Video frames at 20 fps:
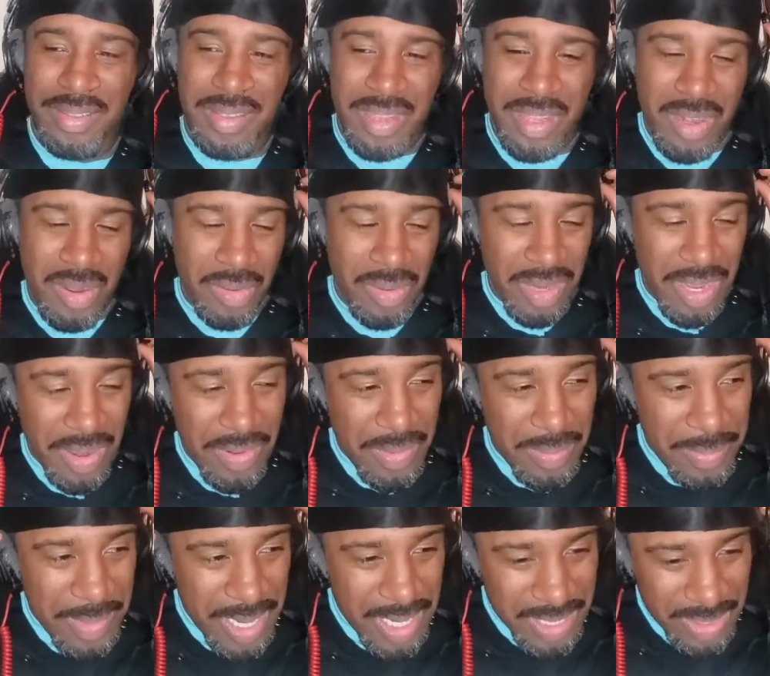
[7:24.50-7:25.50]
You know what that
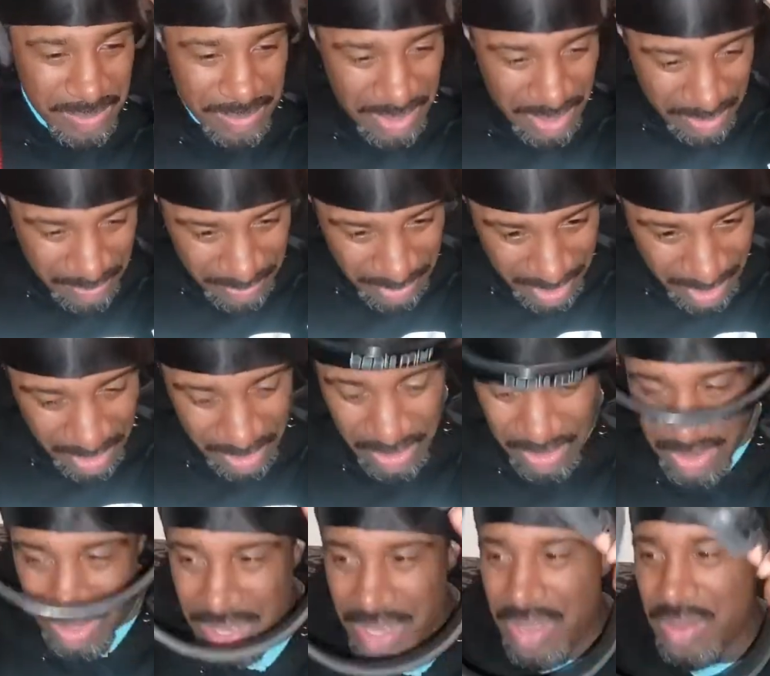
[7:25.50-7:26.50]
reminds me of?
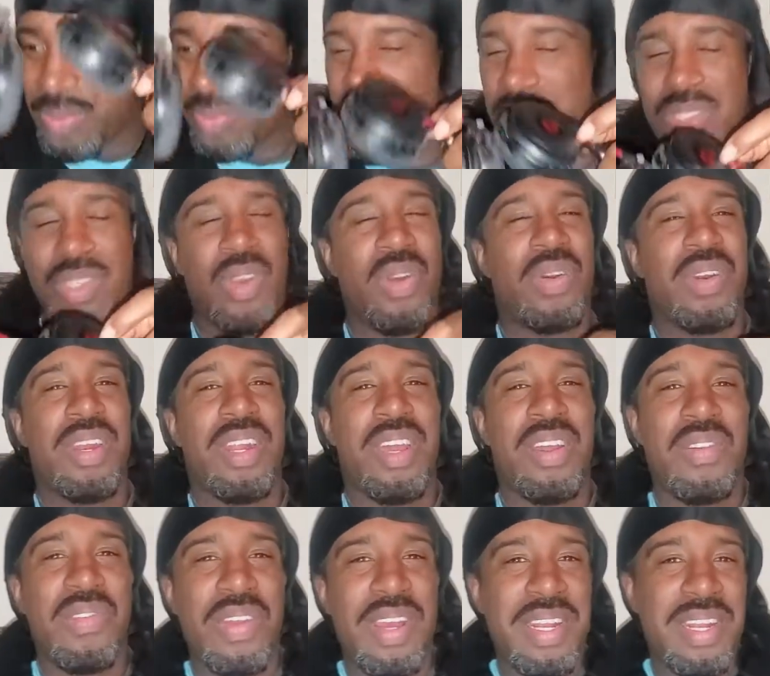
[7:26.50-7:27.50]
How it was going
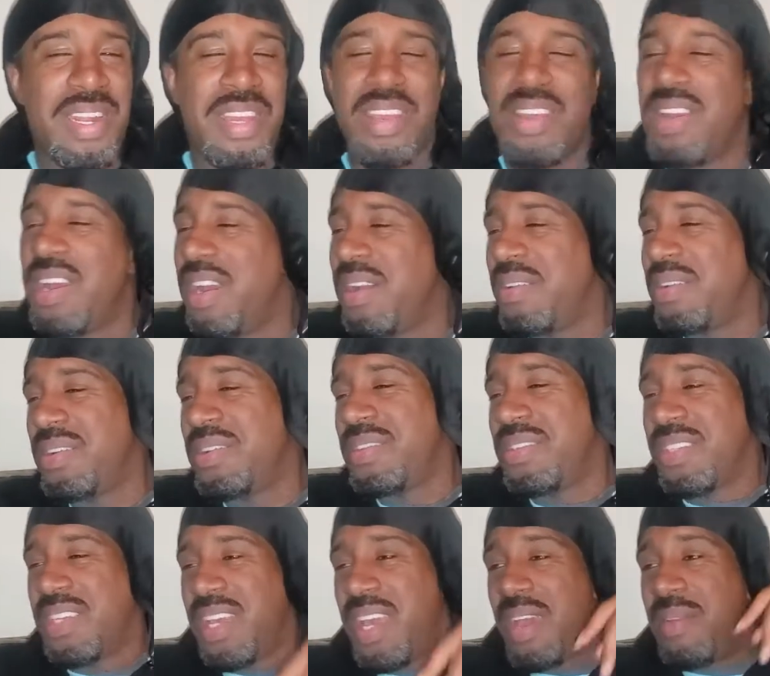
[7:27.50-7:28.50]
out right there, how it
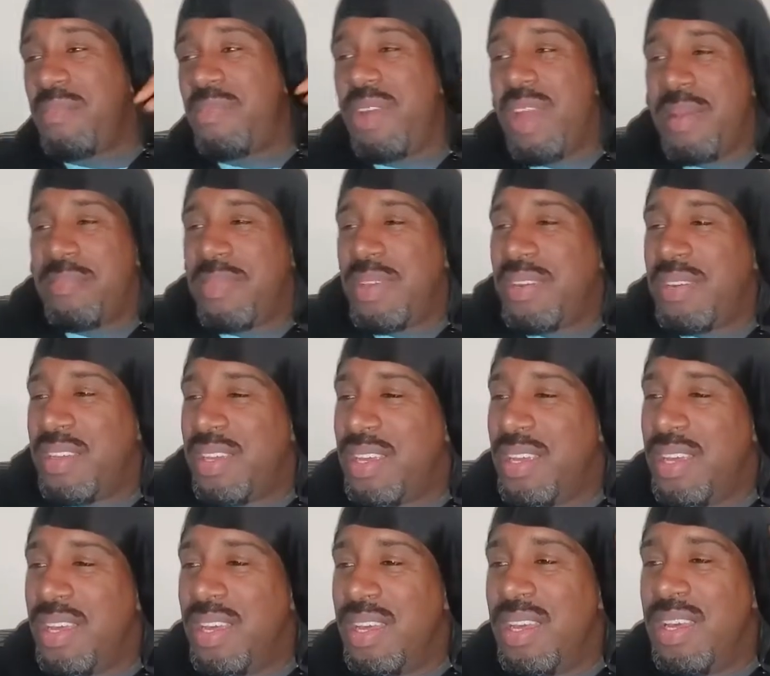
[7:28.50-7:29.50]
was kept rapping.
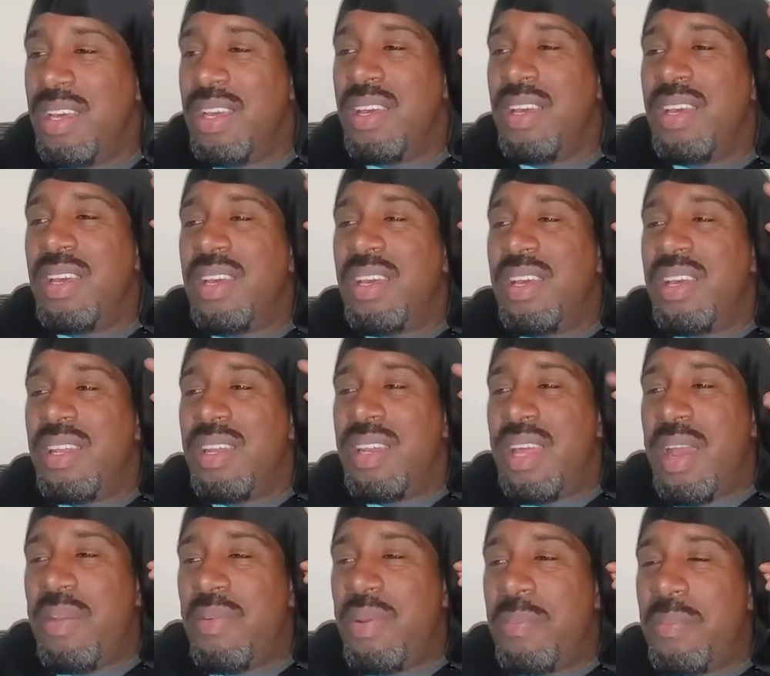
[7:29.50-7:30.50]

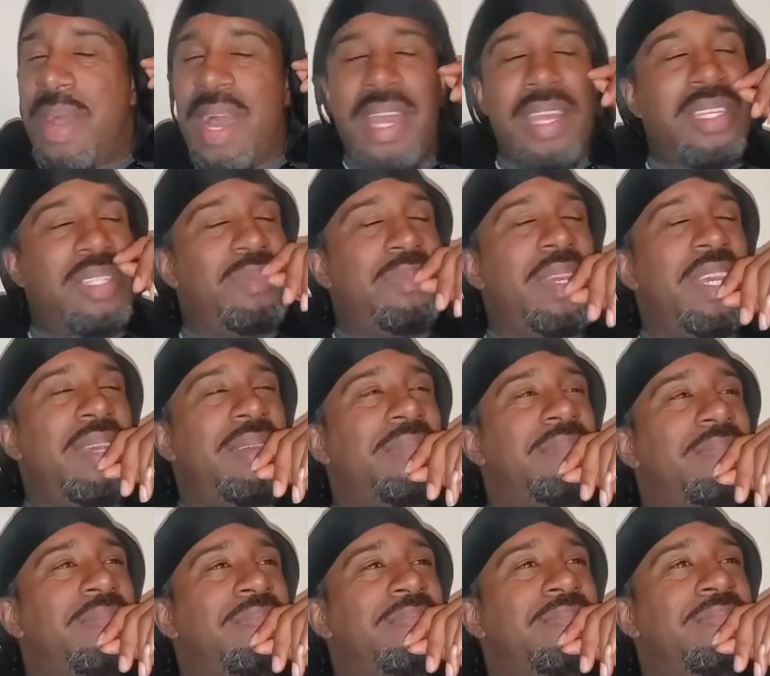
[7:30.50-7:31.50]
That reminds me
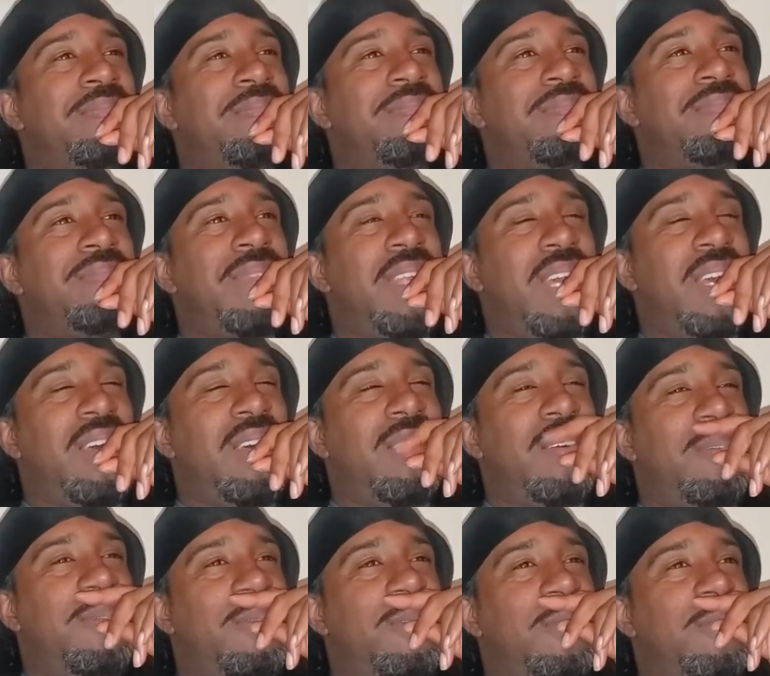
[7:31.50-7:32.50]

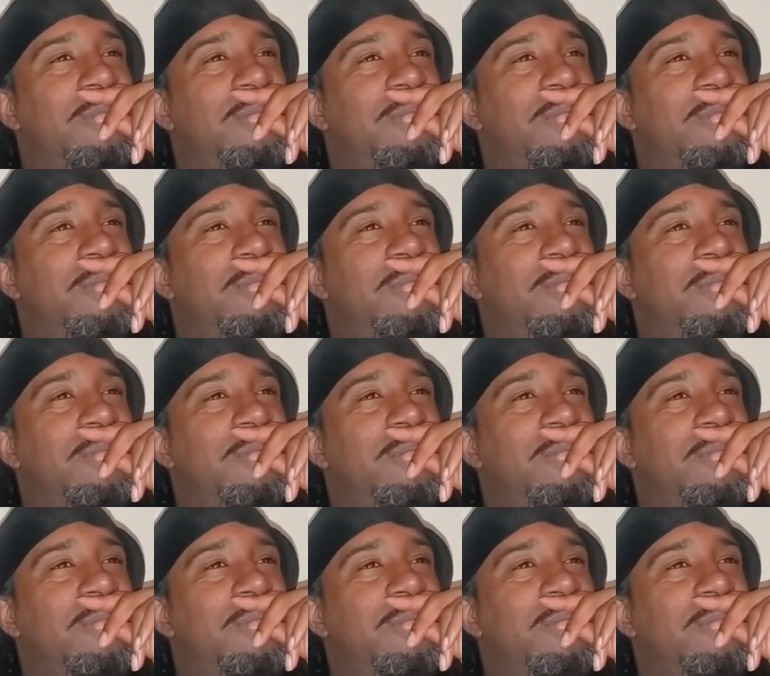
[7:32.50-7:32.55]
of